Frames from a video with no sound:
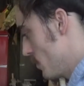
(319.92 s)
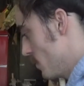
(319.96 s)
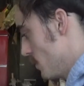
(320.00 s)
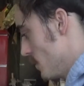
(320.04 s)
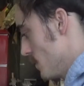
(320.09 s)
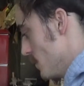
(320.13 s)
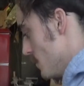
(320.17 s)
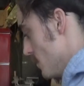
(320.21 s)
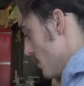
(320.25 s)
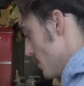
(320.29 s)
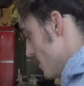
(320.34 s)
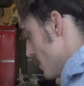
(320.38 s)
of
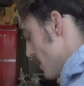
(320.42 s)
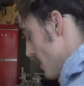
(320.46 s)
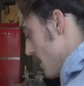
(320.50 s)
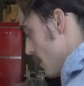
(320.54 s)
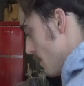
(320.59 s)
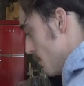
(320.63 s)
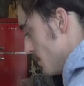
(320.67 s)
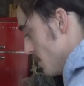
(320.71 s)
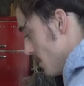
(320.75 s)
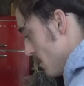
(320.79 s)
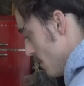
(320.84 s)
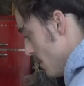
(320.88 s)
these are set
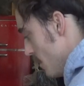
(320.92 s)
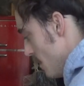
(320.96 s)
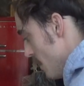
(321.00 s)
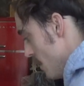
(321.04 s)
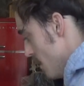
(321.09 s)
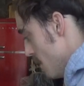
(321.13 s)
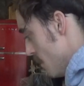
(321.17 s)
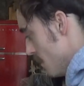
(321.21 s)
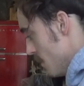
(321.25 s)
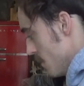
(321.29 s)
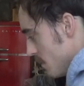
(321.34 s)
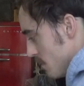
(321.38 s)
up to
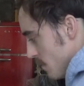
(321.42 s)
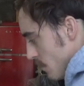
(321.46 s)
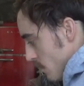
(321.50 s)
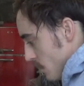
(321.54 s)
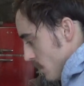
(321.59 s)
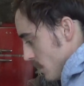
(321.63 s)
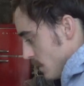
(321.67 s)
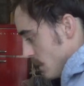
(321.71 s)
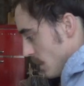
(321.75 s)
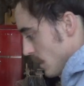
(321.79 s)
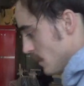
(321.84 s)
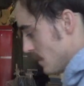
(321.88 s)

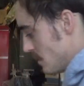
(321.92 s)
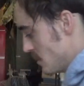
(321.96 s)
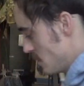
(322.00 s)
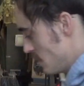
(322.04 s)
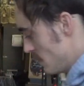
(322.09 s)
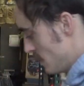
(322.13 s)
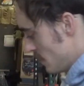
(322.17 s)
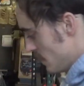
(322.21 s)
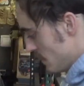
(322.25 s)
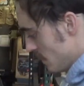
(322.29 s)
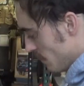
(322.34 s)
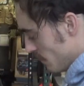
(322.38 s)
30
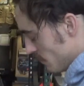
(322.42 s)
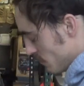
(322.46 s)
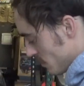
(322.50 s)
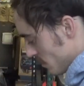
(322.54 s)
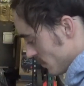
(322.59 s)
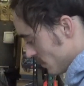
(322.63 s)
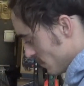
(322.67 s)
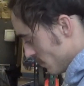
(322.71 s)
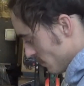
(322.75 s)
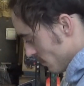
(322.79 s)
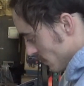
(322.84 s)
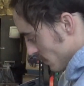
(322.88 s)
kg. I was
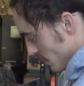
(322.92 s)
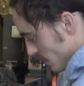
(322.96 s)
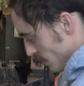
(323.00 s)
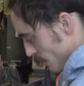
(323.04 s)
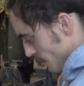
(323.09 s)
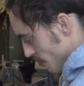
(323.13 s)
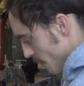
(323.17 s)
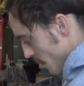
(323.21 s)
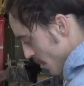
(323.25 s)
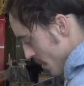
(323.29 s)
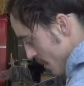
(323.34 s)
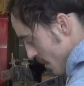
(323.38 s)
just doing
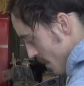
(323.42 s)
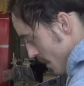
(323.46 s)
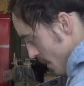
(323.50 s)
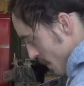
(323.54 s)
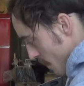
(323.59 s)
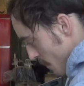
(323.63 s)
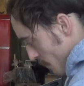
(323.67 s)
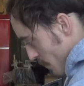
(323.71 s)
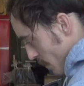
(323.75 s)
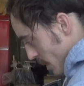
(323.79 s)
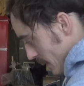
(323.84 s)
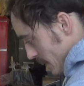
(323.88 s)
some
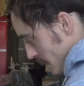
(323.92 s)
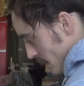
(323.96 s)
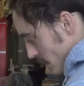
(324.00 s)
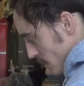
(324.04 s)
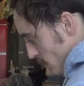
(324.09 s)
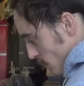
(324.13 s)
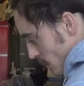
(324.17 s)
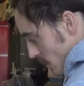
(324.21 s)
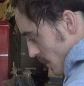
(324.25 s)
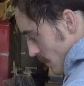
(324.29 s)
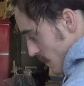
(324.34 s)
presses with